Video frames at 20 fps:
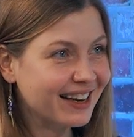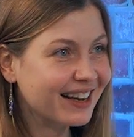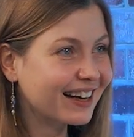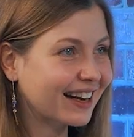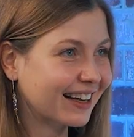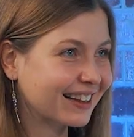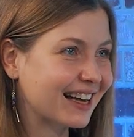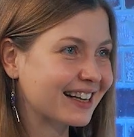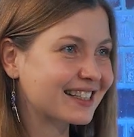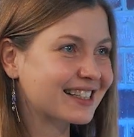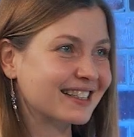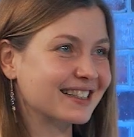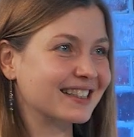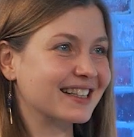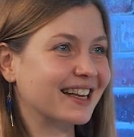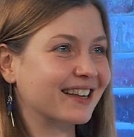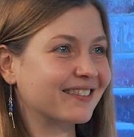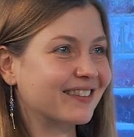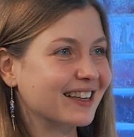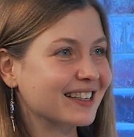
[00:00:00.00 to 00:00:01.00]
connections
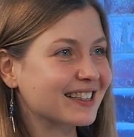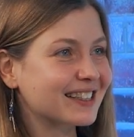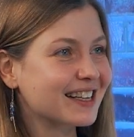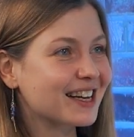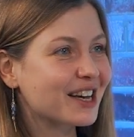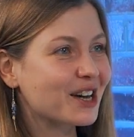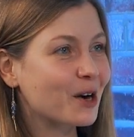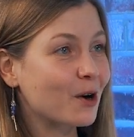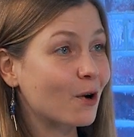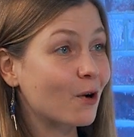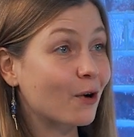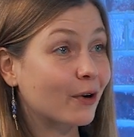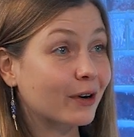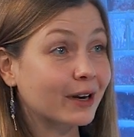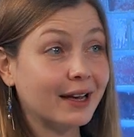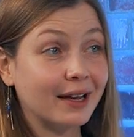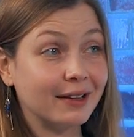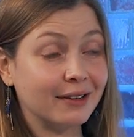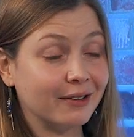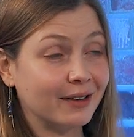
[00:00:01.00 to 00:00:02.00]
like this. Or
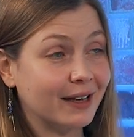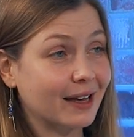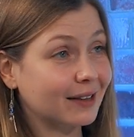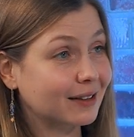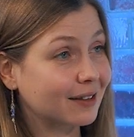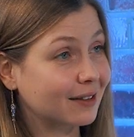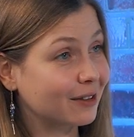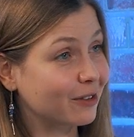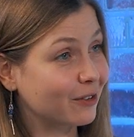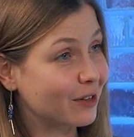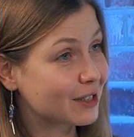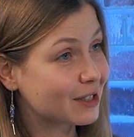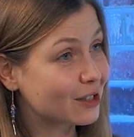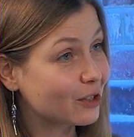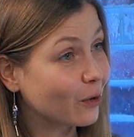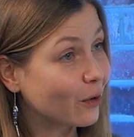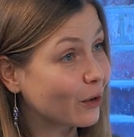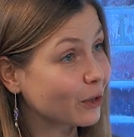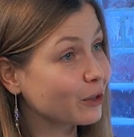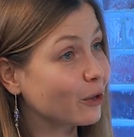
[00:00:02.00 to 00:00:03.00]
can you get into the
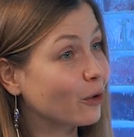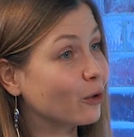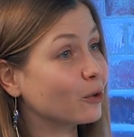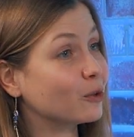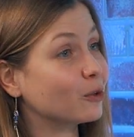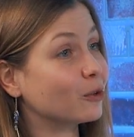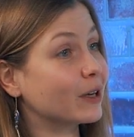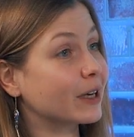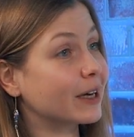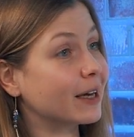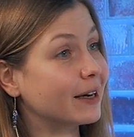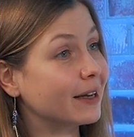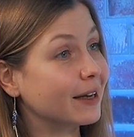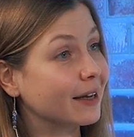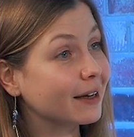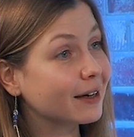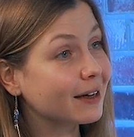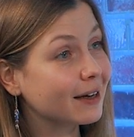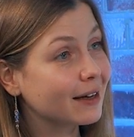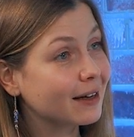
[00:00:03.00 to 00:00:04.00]
store, talk to the
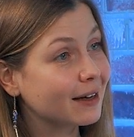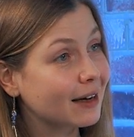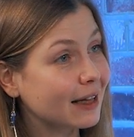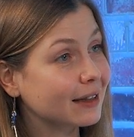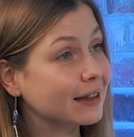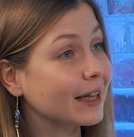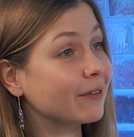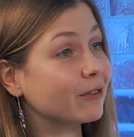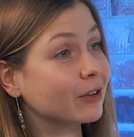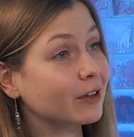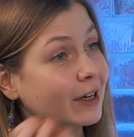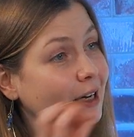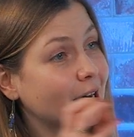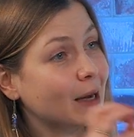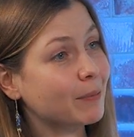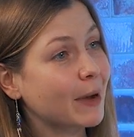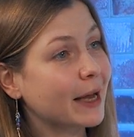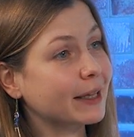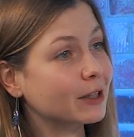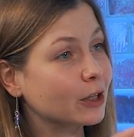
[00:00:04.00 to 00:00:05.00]
colleague, and they will
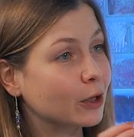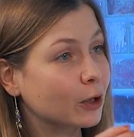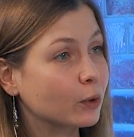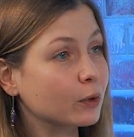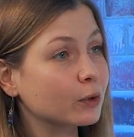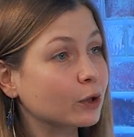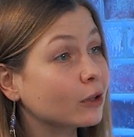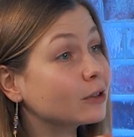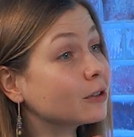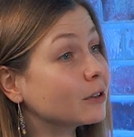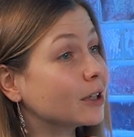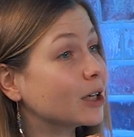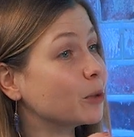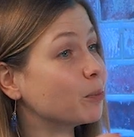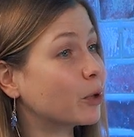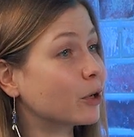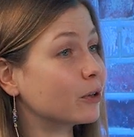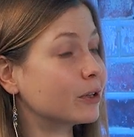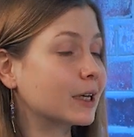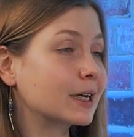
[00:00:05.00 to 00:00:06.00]
recommend you not only
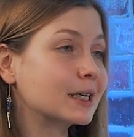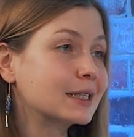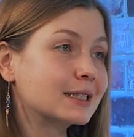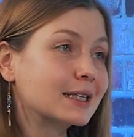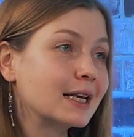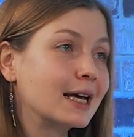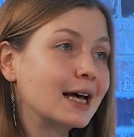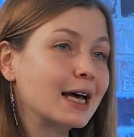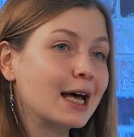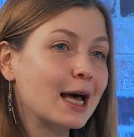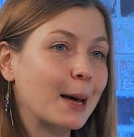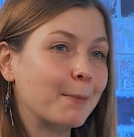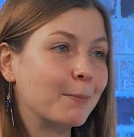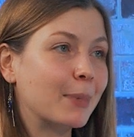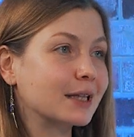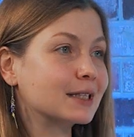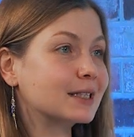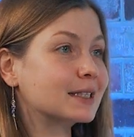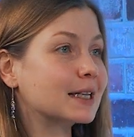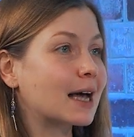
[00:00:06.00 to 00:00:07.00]
products,
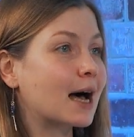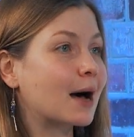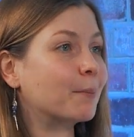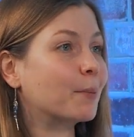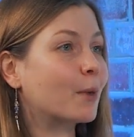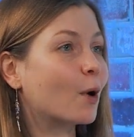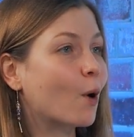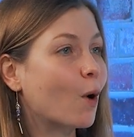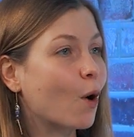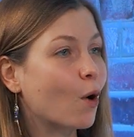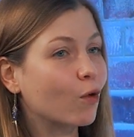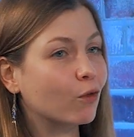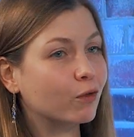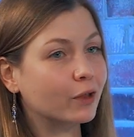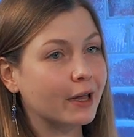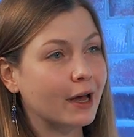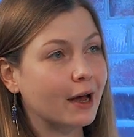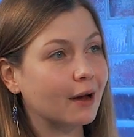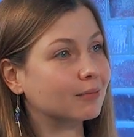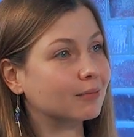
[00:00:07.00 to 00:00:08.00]
but some of the